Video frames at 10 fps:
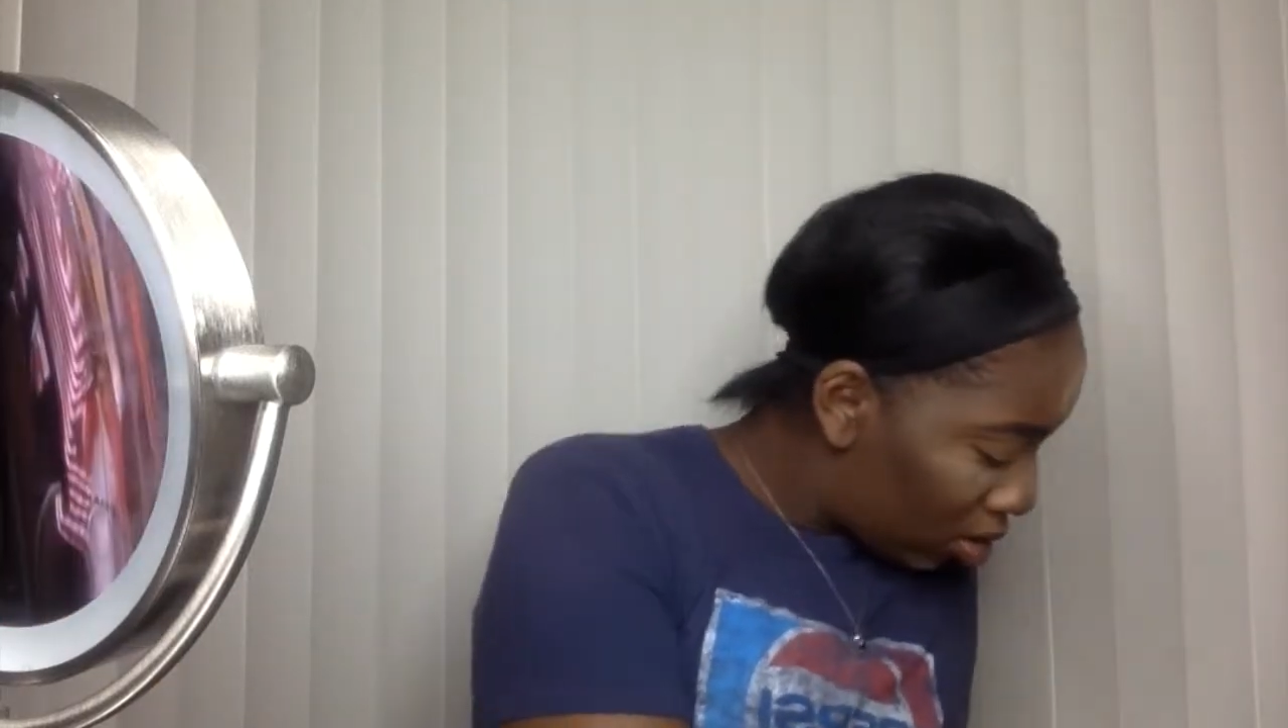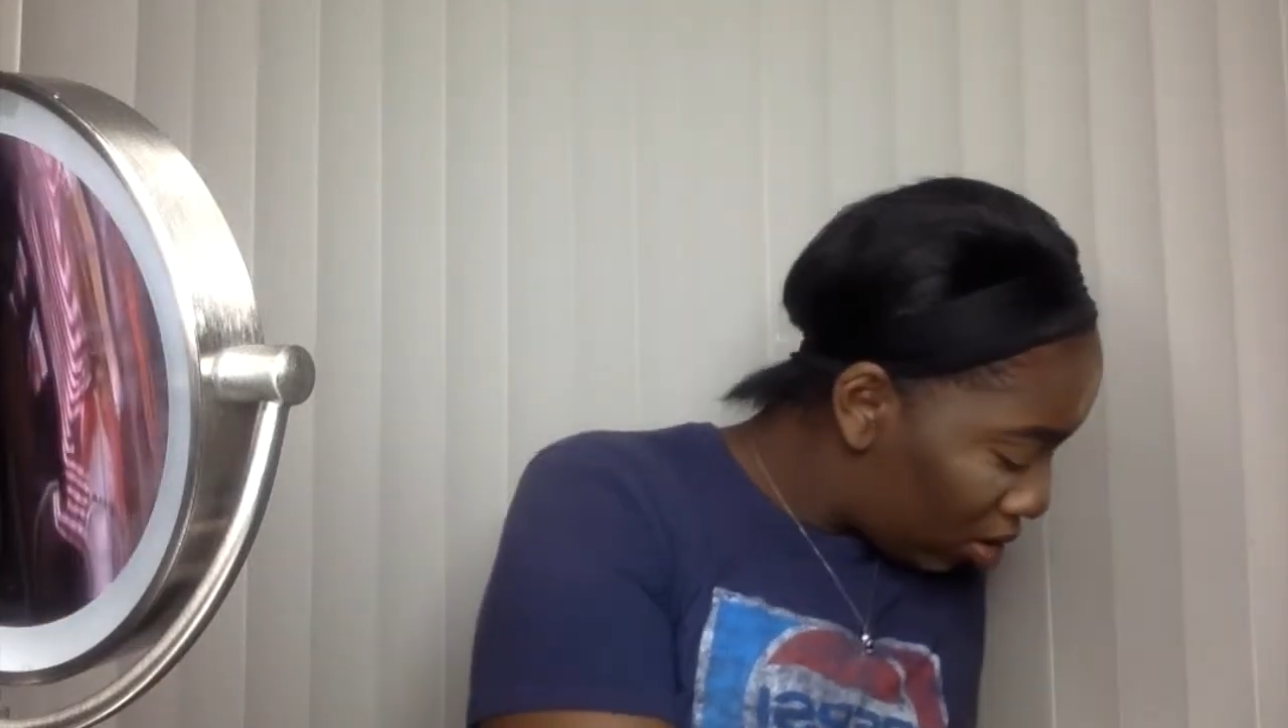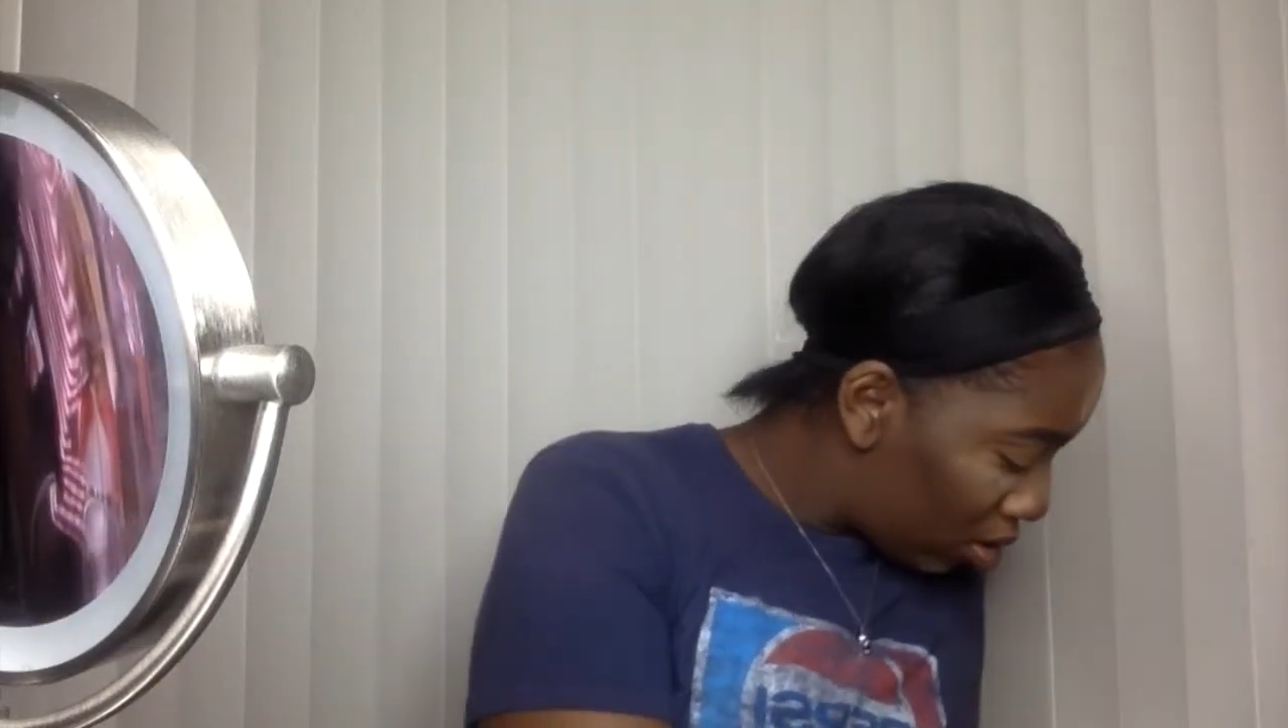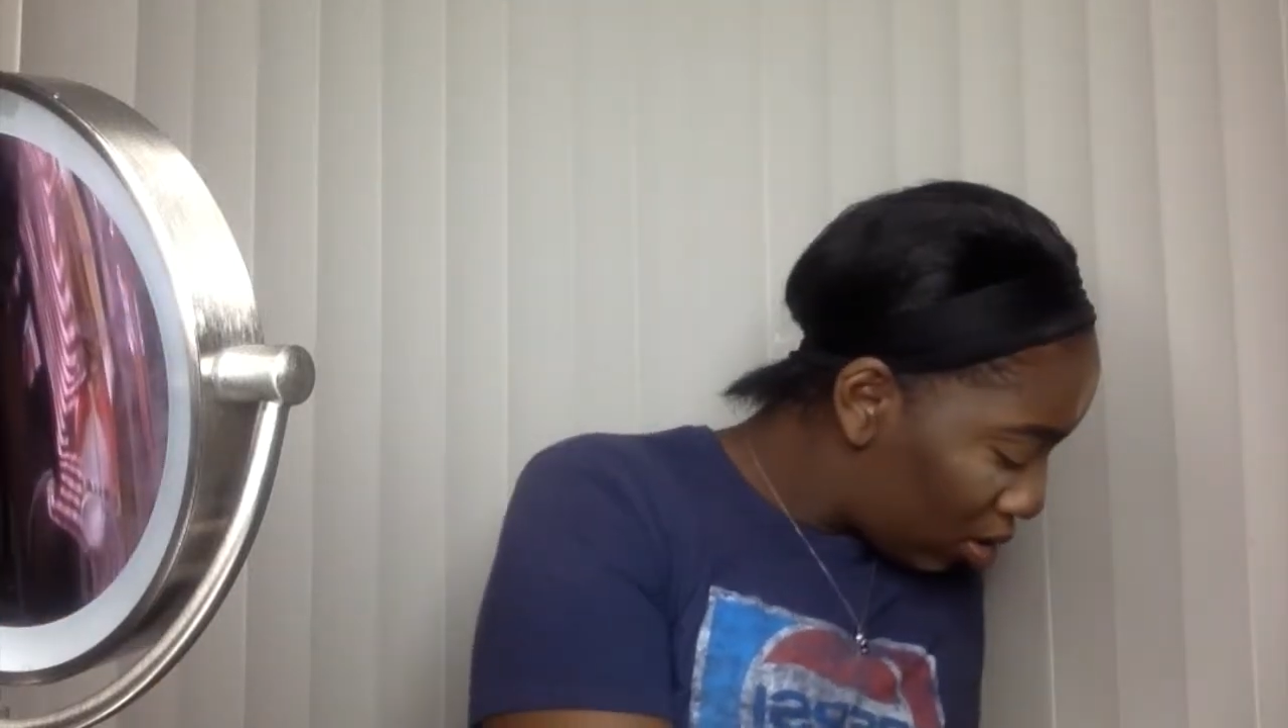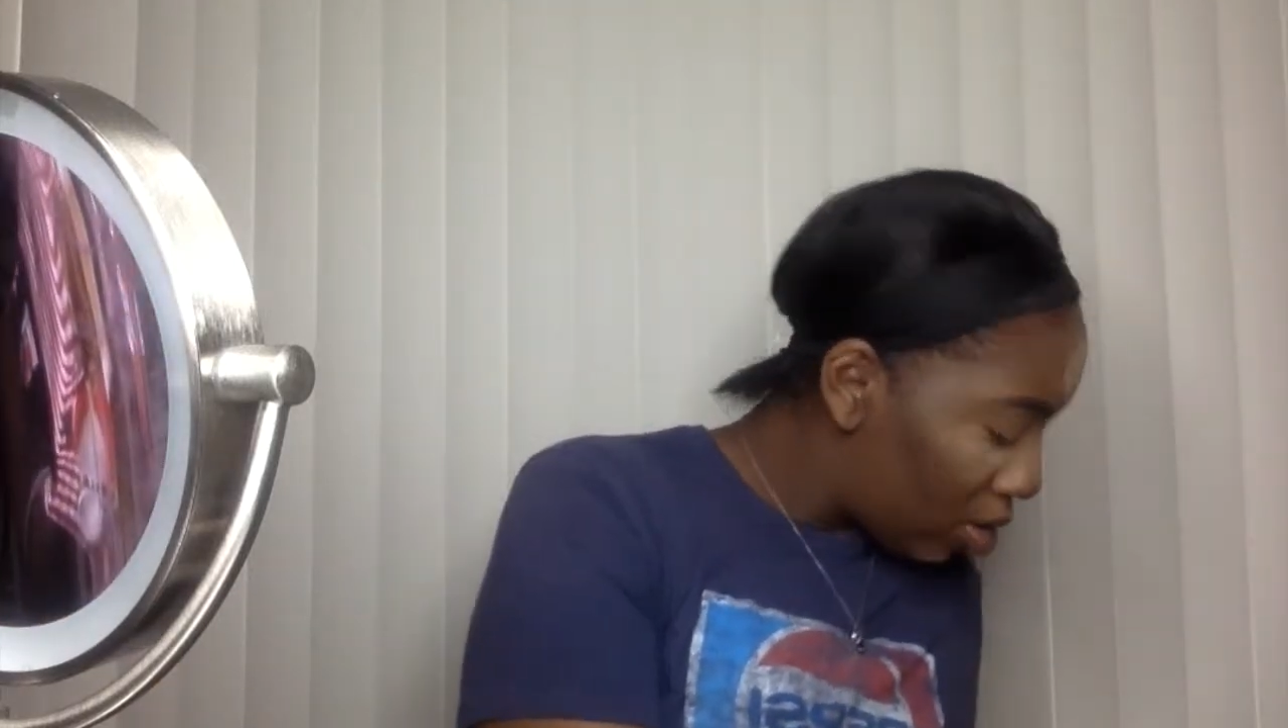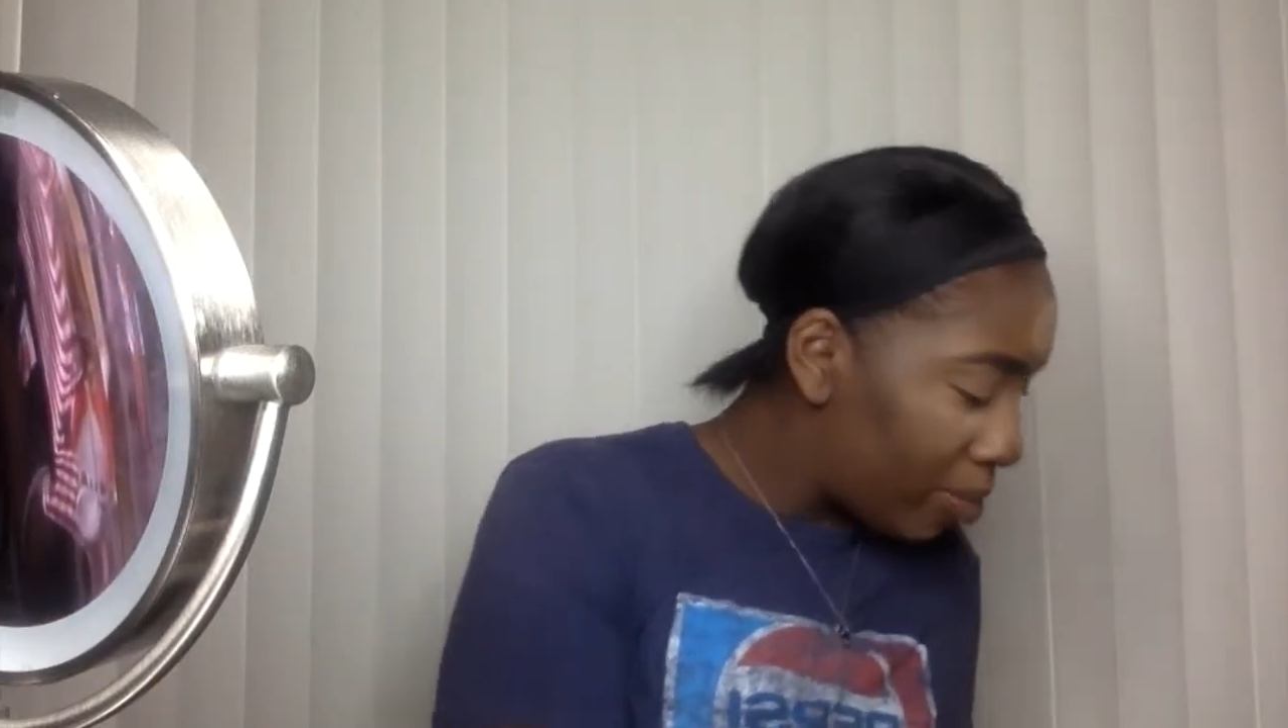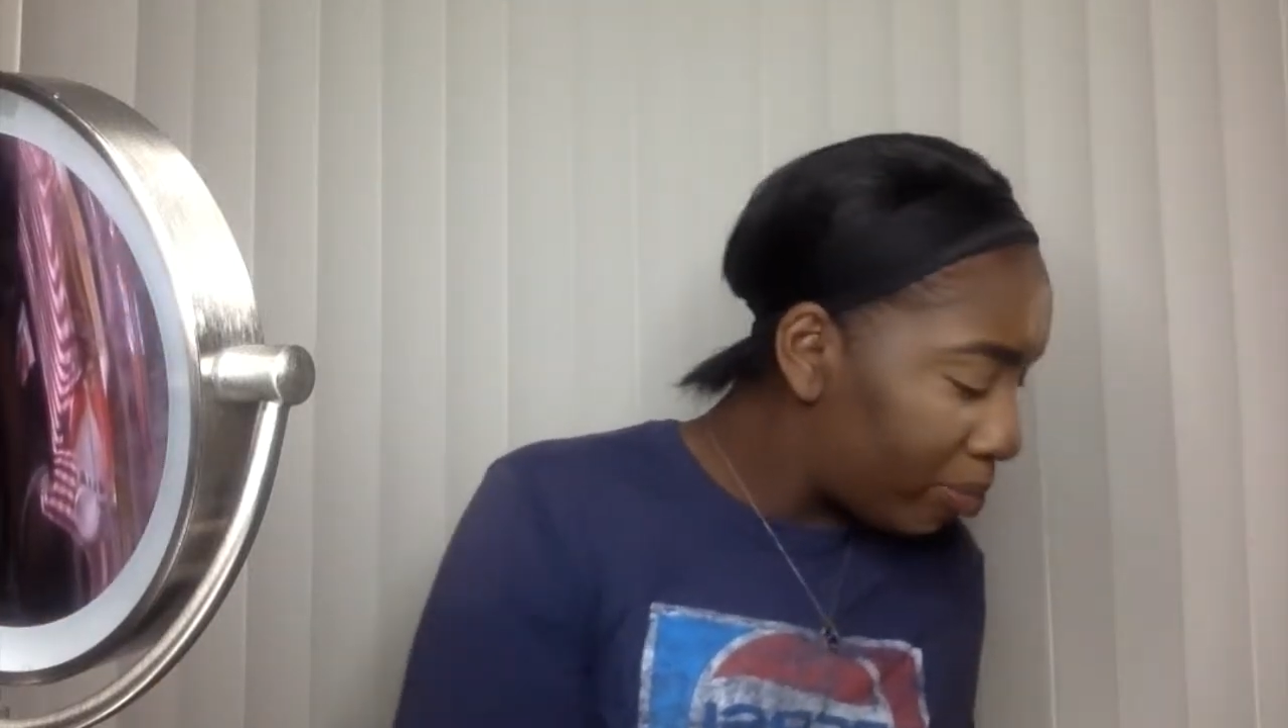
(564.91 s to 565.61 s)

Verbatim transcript: didn't want it to